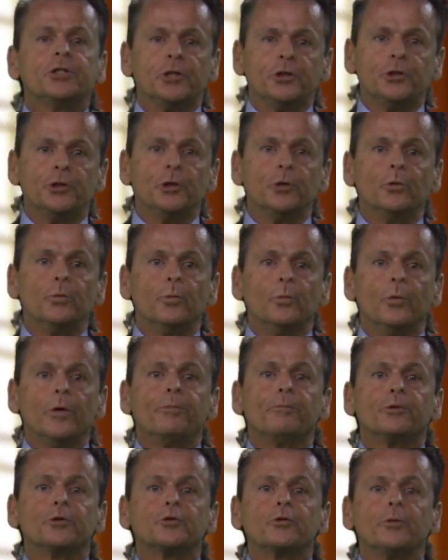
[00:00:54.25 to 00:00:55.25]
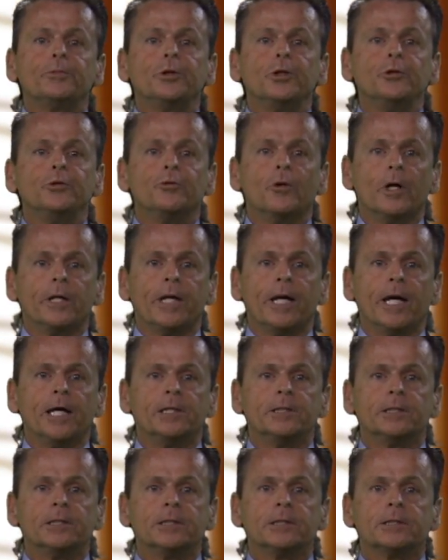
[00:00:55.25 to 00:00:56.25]
issue with prescription drug
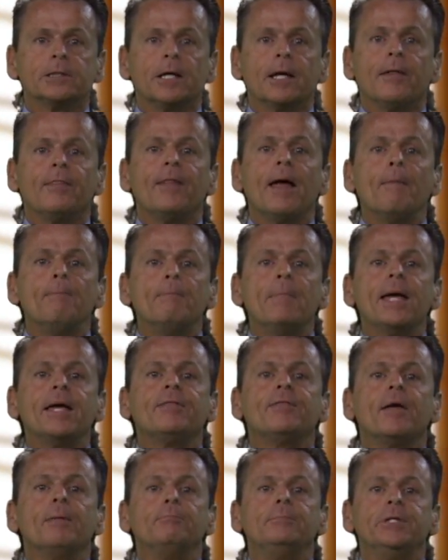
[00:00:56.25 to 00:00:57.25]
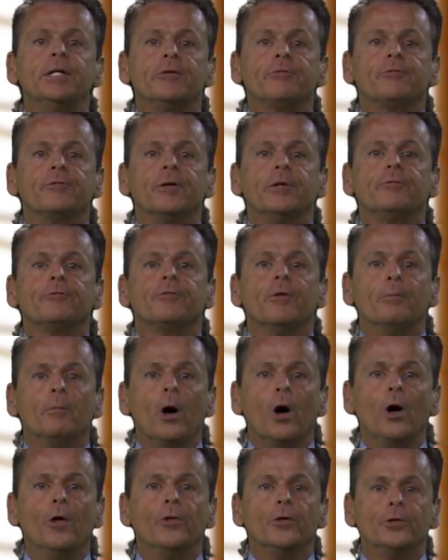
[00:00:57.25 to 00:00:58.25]
cases that make them different from
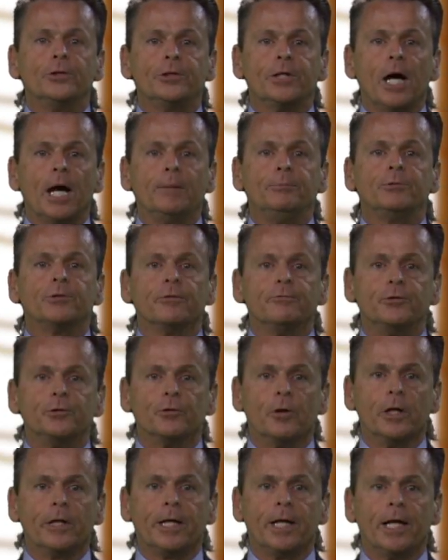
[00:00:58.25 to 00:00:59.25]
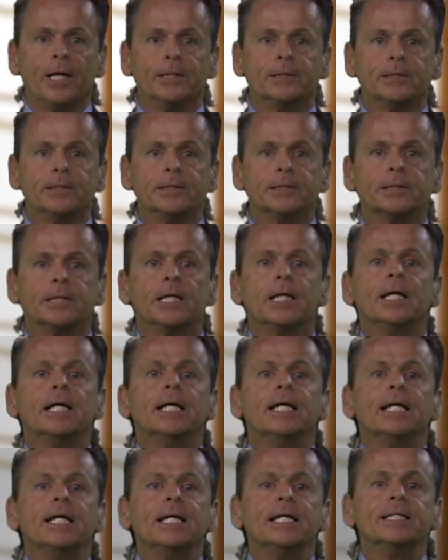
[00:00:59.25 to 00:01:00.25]
other types of drug cases
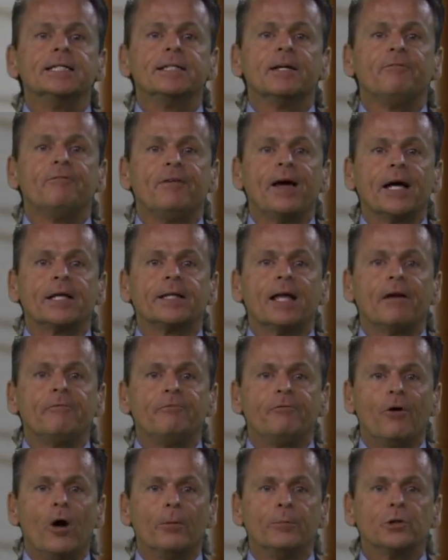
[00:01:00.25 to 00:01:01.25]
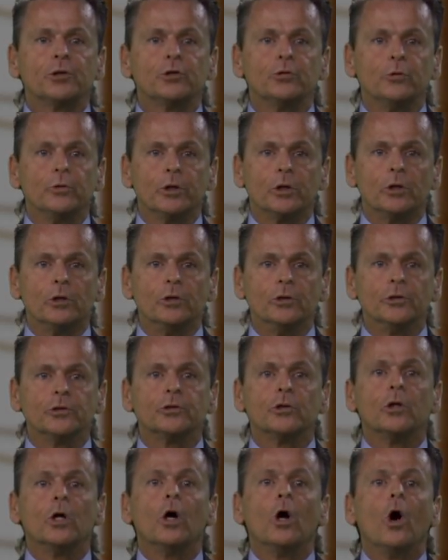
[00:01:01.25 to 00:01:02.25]
is the fact that
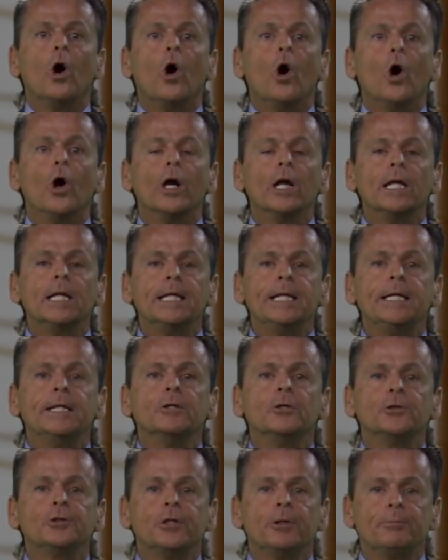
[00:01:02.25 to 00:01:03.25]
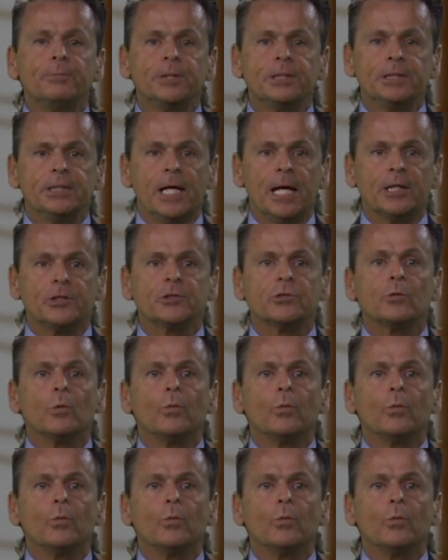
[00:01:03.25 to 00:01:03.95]
pharmaceuticals are legal to possess